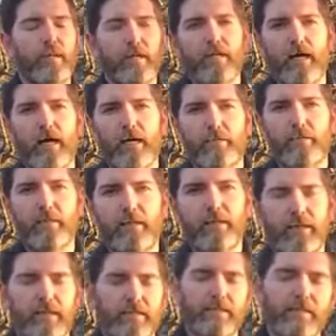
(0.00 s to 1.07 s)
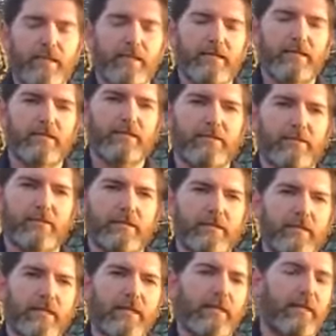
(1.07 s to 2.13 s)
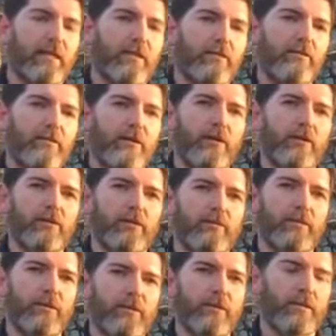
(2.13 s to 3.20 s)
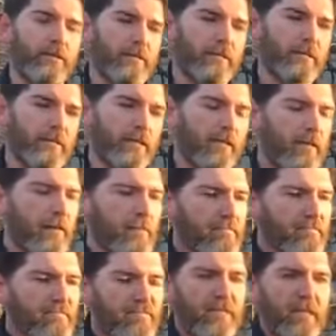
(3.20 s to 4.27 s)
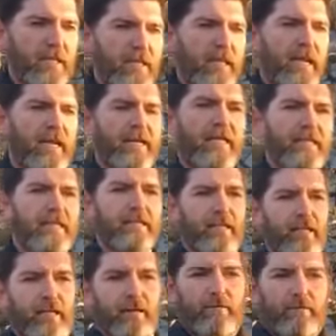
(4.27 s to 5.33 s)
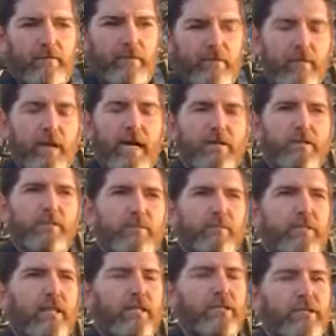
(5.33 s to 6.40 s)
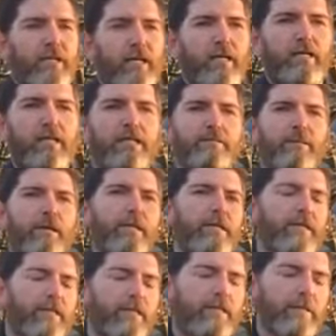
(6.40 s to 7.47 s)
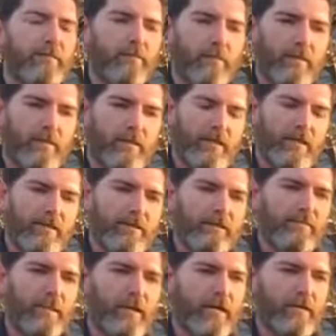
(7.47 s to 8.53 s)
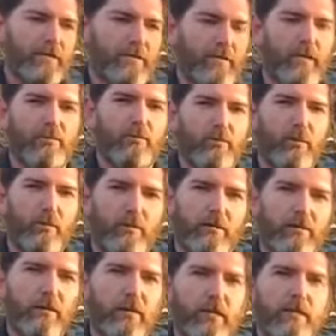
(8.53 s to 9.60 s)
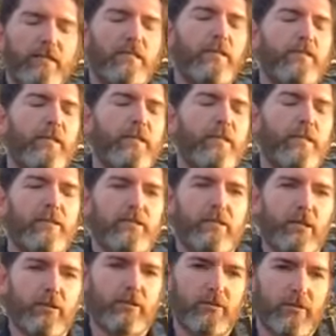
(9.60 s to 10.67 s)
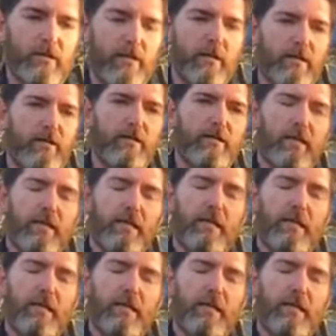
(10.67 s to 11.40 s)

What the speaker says: economy in southeastern Kentucky and other coal communities. And for the Miners Protection Act, explain to them that these miners had worked so many years underground and